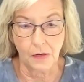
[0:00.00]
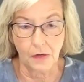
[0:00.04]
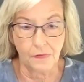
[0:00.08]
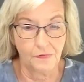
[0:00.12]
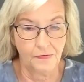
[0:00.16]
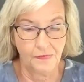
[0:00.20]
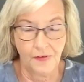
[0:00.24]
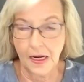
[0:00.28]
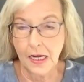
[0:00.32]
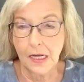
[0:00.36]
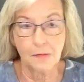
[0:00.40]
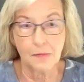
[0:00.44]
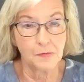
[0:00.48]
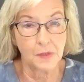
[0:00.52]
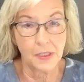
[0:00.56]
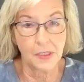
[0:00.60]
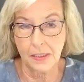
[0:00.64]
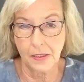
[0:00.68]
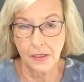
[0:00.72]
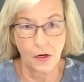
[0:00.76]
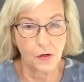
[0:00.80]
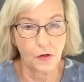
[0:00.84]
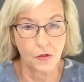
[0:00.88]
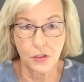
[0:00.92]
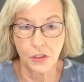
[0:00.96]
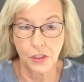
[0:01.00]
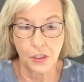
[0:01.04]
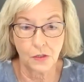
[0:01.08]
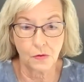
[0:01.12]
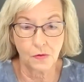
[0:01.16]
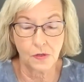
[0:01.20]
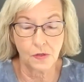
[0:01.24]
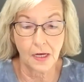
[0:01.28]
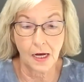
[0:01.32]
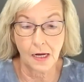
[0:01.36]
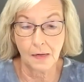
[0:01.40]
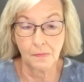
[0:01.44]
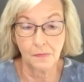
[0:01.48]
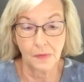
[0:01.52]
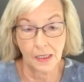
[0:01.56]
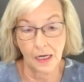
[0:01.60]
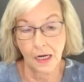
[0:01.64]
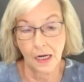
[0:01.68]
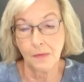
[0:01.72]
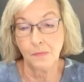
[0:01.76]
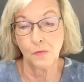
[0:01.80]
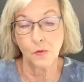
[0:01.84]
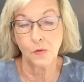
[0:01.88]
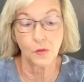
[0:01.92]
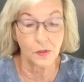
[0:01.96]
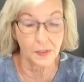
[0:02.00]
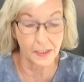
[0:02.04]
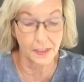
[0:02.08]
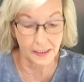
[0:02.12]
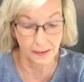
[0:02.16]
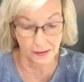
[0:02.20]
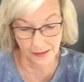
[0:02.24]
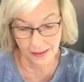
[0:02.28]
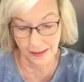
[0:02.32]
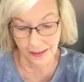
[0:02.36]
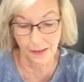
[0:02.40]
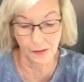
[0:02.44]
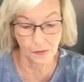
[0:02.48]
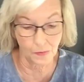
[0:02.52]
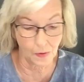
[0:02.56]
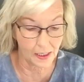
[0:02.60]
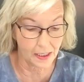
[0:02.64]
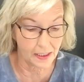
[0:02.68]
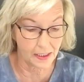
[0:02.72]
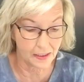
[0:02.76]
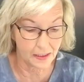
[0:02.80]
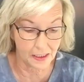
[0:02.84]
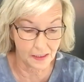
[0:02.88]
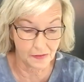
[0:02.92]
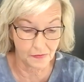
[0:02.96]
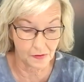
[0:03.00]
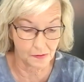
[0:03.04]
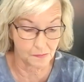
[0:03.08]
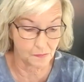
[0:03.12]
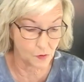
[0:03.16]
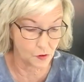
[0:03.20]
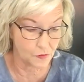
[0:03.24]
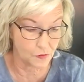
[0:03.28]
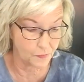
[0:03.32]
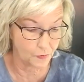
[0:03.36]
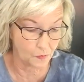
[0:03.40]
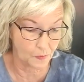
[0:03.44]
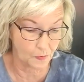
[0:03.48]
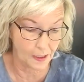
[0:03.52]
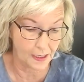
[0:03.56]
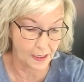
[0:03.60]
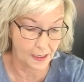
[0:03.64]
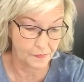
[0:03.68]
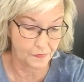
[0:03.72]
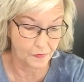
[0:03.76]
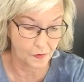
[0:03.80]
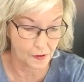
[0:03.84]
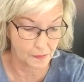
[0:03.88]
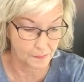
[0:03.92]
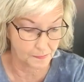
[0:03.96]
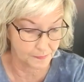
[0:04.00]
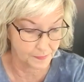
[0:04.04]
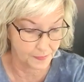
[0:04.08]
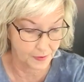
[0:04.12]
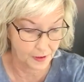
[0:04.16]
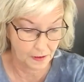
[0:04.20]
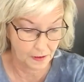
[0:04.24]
family coaching or I'm really getting ready to even move away from